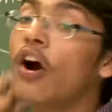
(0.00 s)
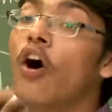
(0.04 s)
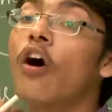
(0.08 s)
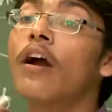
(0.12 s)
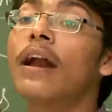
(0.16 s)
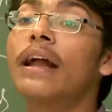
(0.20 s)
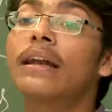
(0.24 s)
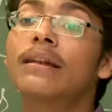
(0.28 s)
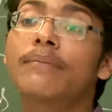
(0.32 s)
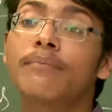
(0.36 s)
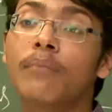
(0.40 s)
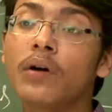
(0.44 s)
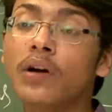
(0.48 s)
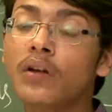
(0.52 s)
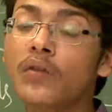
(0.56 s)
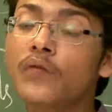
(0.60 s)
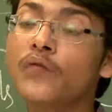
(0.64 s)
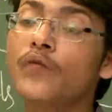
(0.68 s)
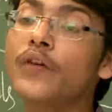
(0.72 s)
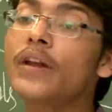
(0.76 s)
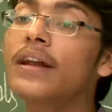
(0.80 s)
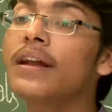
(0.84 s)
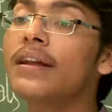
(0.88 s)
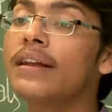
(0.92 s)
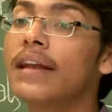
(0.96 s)
or
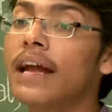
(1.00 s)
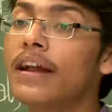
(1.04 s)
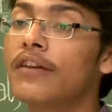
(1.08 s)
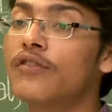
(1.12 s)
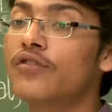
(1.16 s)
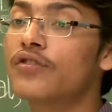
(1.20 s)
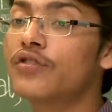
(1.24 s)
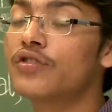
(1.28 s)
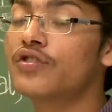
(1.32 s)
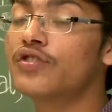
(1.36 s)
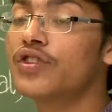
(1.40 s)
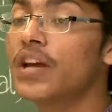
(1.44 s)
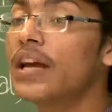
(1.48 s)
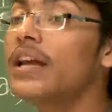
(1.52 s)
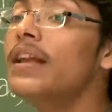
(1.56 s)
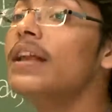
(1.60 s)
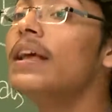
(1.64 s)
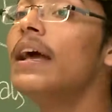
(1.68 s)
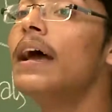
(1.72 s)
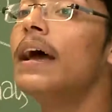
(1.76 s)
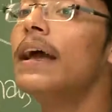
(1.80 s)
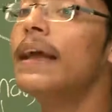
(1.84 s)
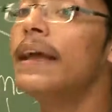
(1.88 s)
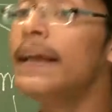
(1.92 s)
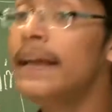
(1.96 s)
atmospheric nitrogen
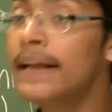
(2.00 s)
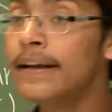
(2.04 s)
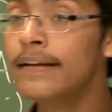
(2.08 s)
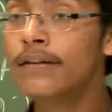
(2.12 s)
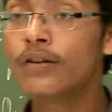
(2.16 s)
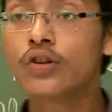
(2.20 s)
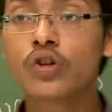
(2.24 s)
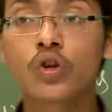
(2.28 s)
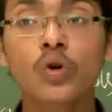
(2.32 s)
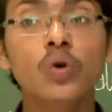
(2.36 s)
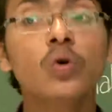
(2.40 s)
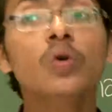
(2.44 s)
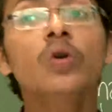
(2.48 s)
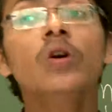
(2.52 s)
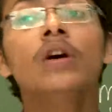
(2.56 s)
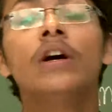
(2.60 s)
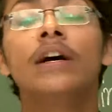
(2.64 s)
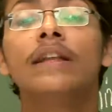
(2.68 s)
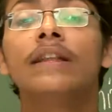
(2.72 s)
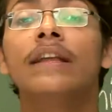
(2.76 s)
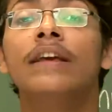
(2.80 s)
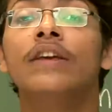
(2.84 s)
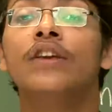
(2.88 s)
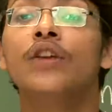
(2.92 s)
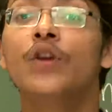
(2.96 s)
into
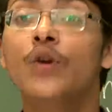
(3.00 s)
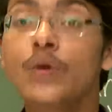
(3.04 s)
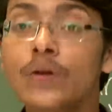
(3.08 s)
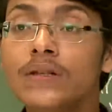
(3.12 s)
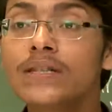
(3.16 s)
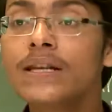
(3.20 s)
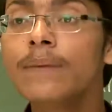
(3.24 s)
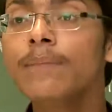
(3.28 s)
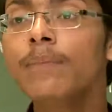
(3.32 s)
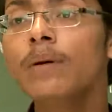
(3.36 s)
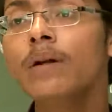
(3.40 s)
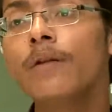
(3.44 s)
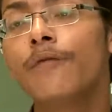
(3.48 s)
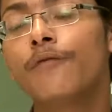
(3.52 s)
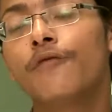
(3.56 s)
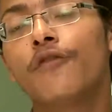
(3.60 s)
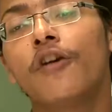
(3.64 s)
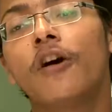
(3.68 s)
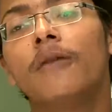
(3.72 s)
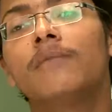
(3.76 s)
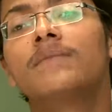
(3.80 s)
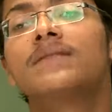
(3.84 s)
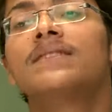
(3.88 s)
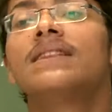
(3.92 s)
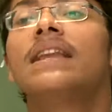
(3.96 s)
the usable
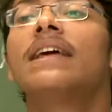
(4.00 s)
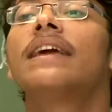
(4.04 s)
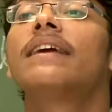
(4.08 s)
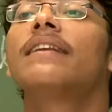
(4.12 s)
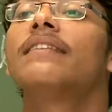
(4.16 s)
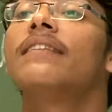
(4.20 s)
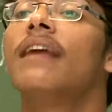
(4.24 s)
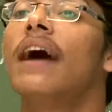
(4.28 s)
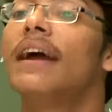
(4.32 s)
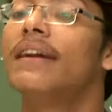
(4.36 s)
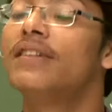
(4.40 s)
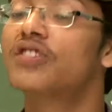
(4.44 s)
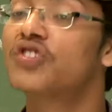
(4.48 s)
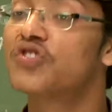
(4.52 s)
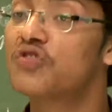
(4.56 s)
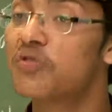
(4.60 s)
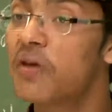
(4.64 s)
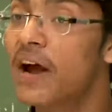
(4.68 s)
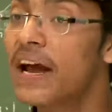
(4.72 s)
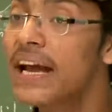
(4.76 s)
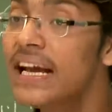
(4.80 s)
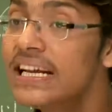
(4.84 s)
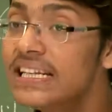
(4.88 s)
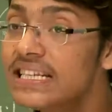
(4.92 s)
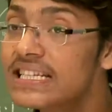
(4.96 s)
forms like
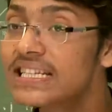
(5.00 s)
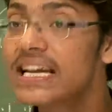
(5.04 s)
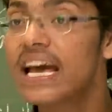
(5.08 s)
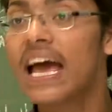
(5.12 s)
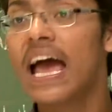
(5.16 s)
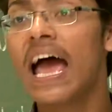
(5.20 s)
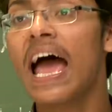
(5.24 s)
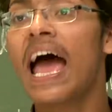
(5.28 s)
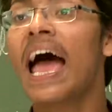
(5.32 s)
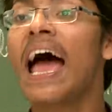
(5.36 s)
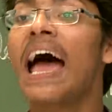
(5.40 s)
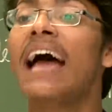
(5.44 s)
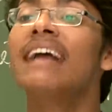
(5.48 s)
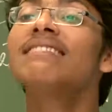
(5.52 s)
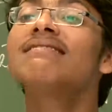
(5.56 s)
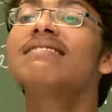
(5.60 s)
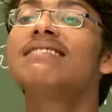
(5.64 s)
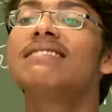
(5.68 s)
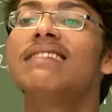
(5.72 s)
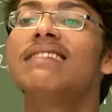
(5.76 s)
nitrite and